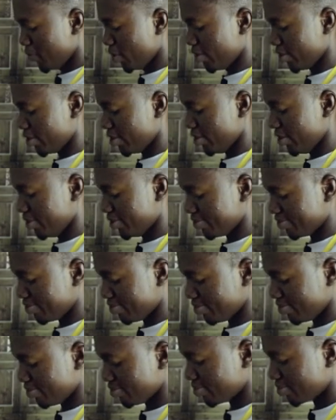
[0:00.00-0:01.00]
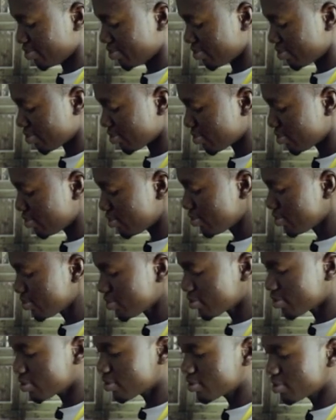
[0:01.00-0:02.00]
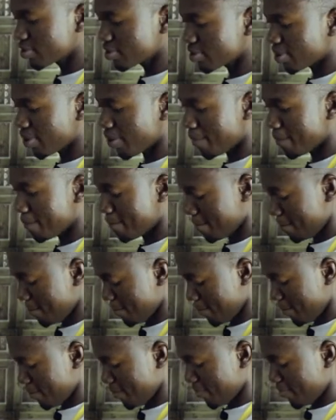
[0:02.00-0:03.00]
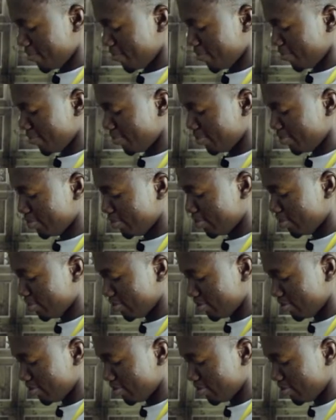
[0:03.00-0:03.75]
What drove you all the way from your hometown